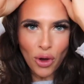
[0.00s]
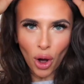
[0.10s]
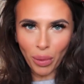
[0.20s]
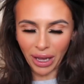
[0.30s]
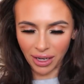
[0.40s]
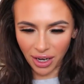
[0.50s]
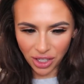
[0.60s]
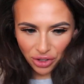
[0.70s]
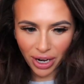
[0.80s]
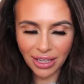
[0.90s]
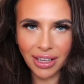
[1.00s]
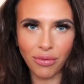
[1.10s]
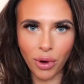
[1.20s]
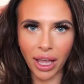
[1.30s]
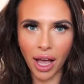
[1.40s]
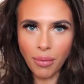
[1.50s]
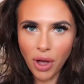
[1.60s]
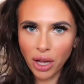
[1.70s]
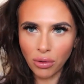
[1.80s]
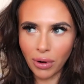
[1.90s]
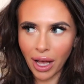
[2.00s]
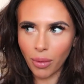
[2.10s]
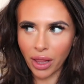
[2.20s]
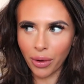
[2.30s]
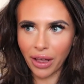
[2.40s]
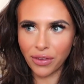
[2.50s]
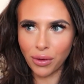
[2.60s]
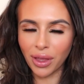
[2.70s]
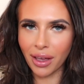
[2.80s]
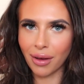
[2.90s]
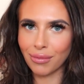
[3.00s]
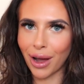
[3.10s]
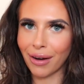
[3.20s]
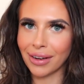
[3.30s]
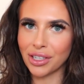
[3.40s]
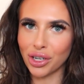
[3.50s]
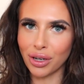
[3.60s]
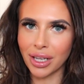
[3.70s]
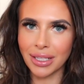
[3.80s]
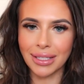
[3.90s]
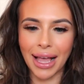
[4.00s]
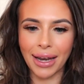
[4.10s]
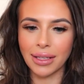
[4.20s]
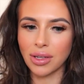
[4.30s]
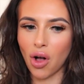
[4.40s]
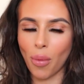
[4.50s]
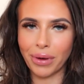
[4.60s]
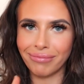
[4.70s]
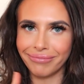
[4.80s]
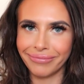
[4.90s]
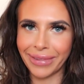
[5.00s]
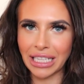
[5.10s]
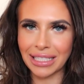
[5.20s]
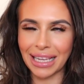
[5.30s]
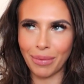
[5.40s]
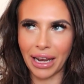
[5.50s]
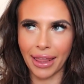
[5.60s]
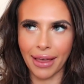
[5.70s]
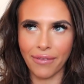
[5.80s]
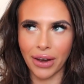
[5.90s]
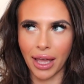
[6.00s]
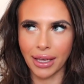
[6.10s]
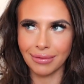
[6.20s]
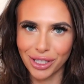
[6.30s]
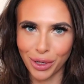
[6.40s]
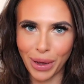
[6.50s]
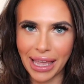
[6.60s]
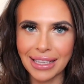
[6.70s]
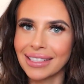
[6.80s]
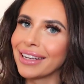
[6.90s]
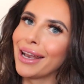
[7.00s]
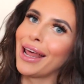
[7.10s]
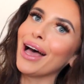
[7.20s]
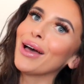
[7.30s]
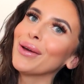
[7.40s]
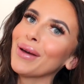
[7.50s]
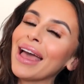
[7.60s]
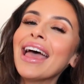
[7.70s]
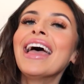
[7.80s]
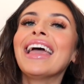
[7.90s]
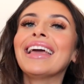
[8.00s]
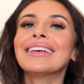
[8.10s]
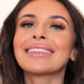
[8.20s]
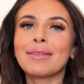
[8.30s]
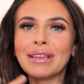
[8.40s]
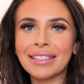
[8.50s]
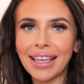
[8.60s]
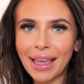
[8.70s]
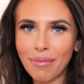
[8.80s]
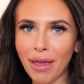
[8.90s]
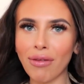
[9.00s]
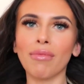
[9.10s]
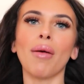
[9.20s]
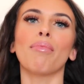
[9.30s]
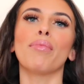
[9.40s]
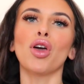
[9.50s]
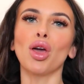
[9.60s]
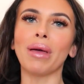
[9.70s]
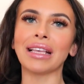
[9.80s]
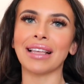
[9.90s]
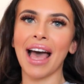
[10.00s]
Got to pick a nice dress, haven't we? I'm going all out, by the way. If you think I'm wearing joggers and a top, mm -mm, he's seen me like that for like two weeks. No, he's going to be seeing me with my boobies